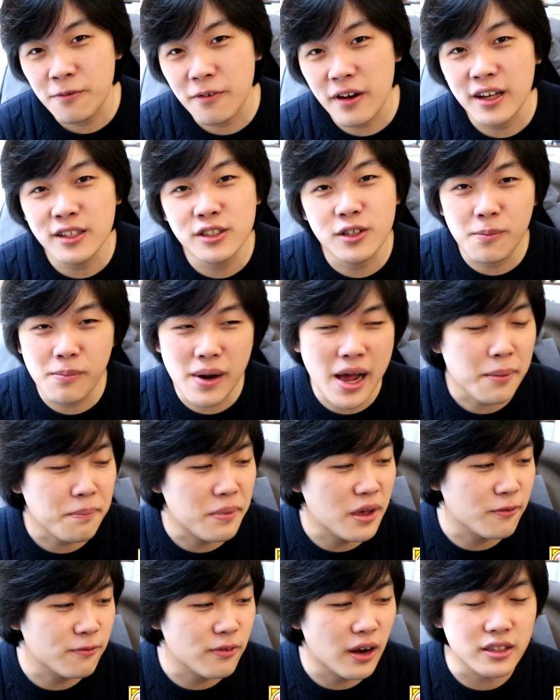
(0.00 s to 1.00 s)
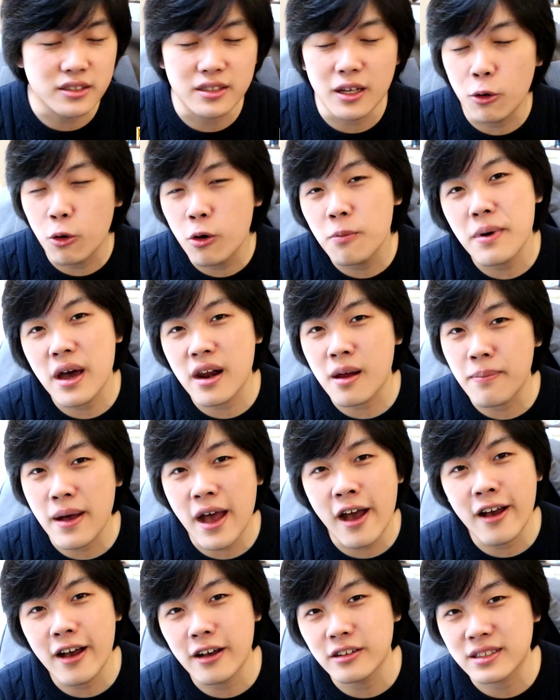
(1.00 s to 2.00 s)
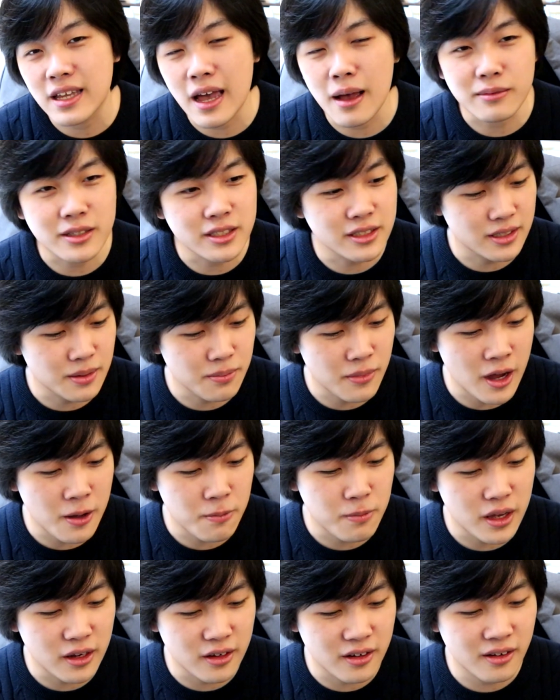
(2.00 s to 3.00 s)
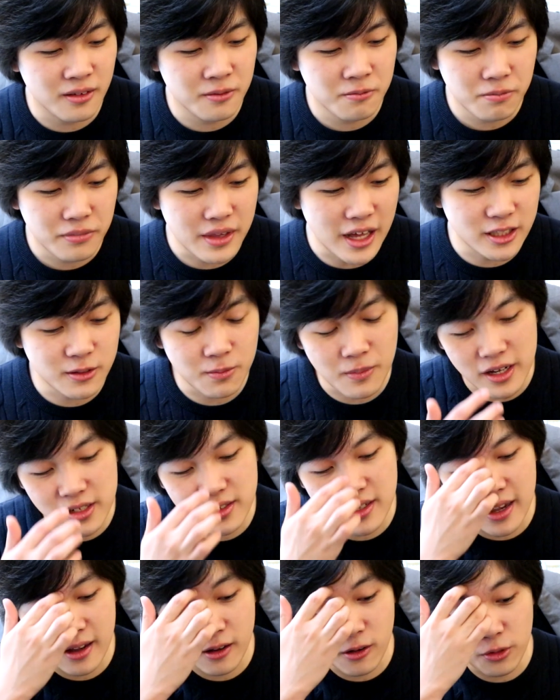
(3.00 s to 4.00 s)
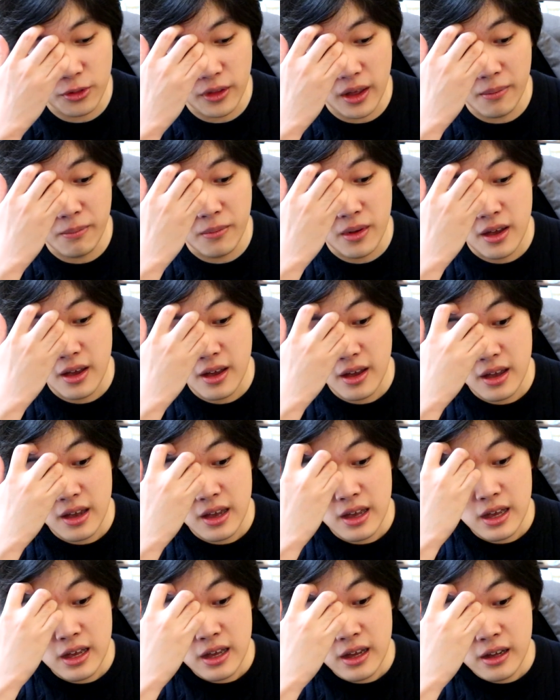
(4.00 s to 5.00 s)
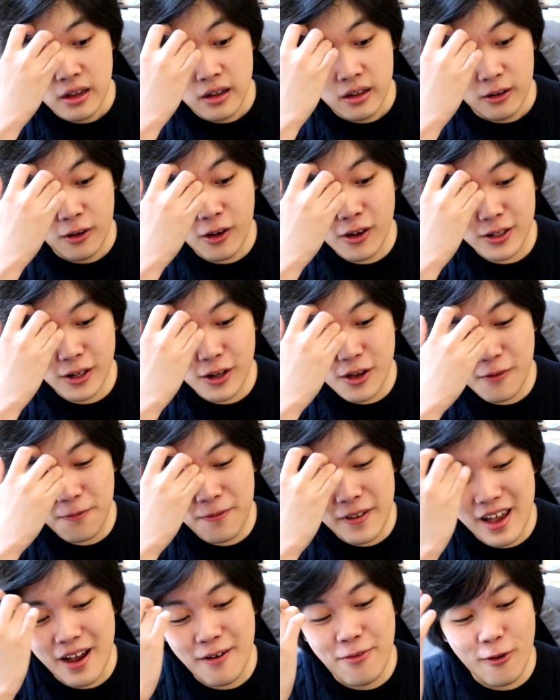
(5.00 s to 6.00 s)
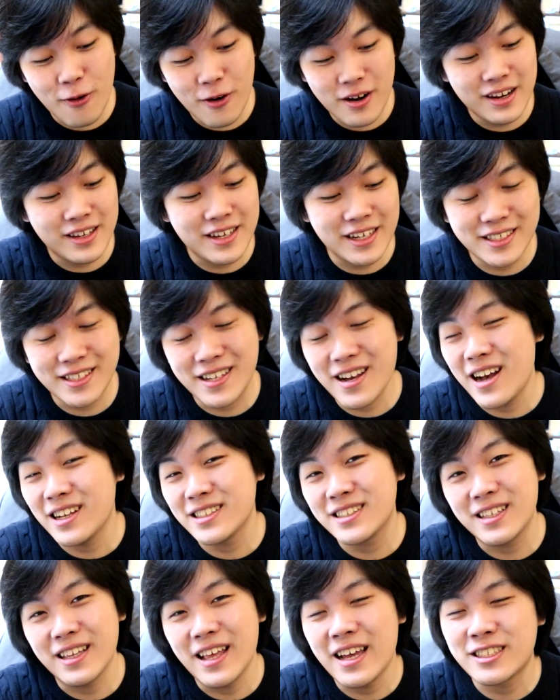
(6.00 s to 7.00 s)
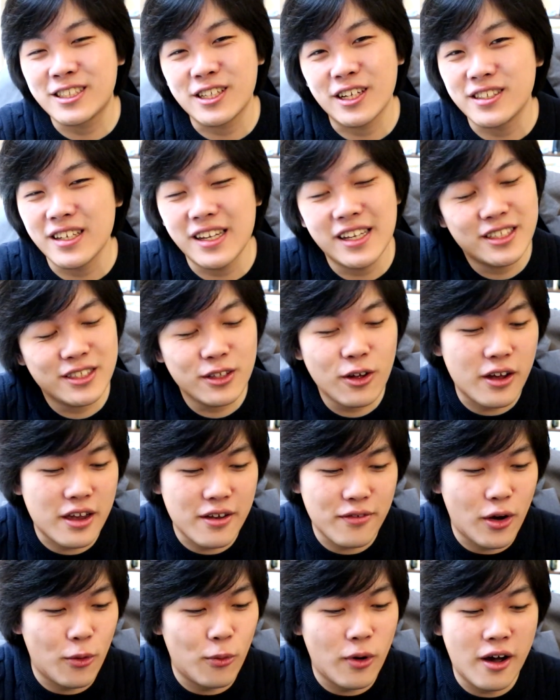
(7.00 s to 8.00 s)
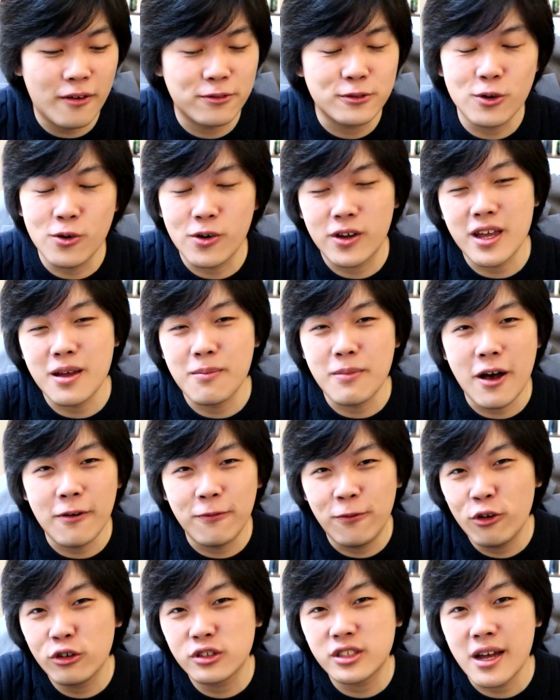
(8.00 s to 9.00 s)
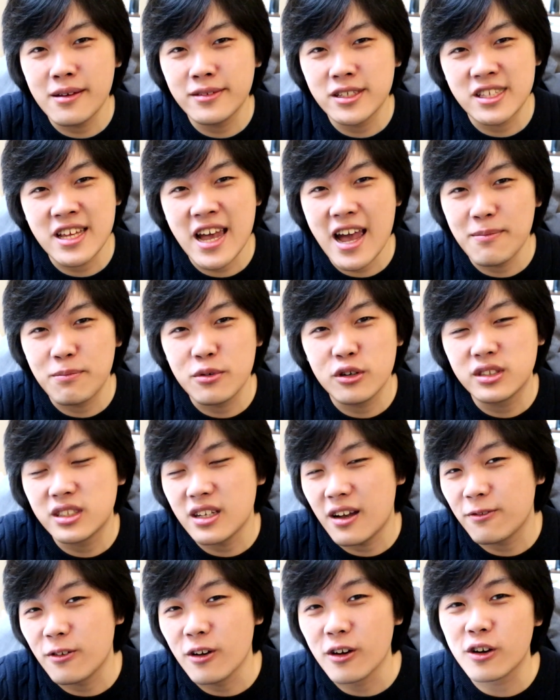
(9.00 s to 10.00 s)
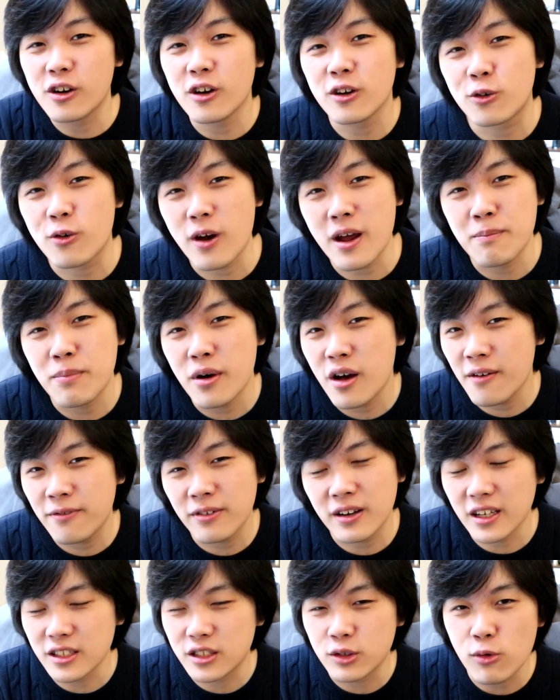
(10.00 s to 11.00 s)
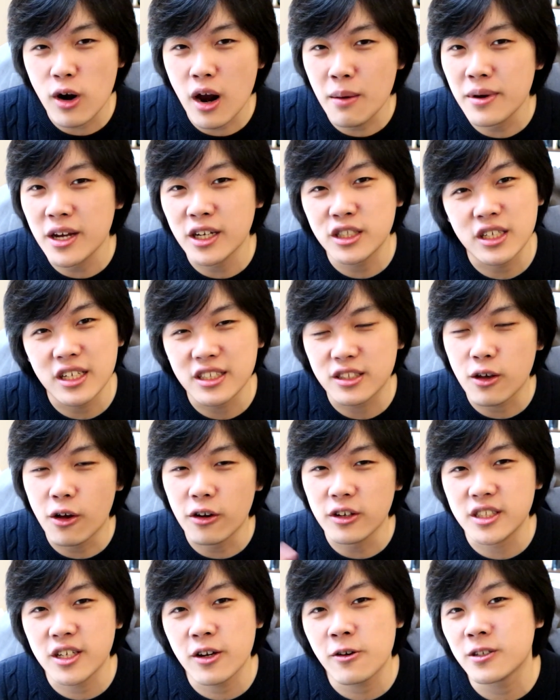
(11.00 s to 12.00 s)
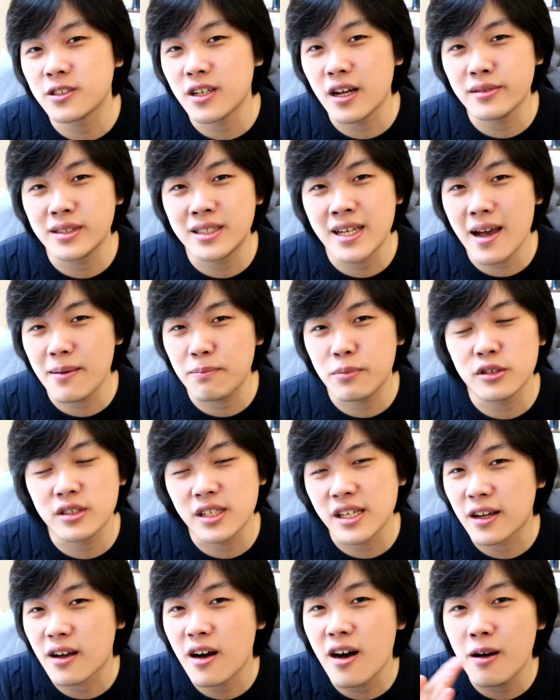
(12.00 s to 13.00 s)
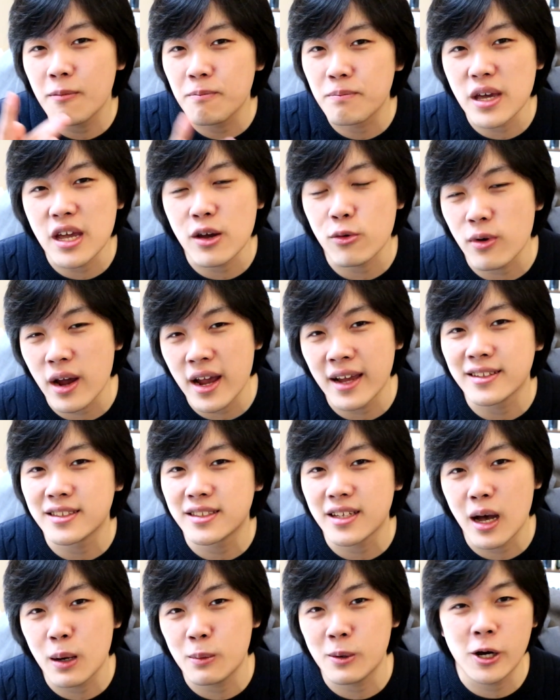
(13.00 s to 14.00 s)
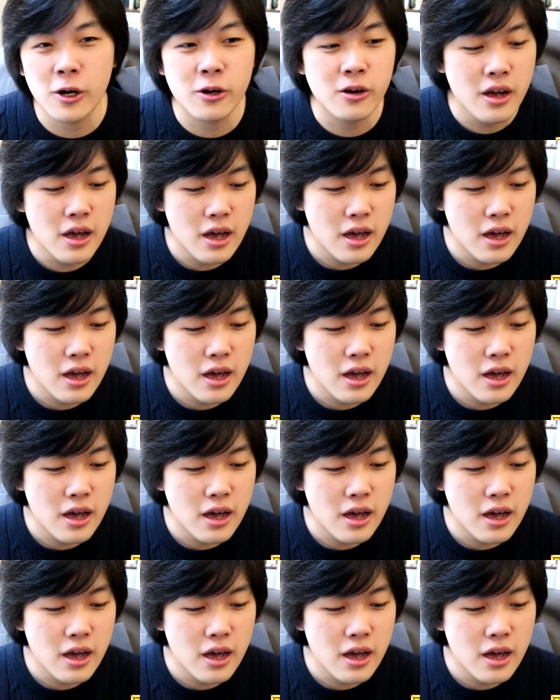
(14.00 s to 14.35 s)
friends or Blackbeard friends. They're all better powerhouse captains in my opinion. That's my take on them. Log Luffy, I've already discussed. He's not even worth talking about. 4 times attack boost after a good, great, perfect. It's rubbish. He's got a 0 times attack boost. He can't beat Raid Sabo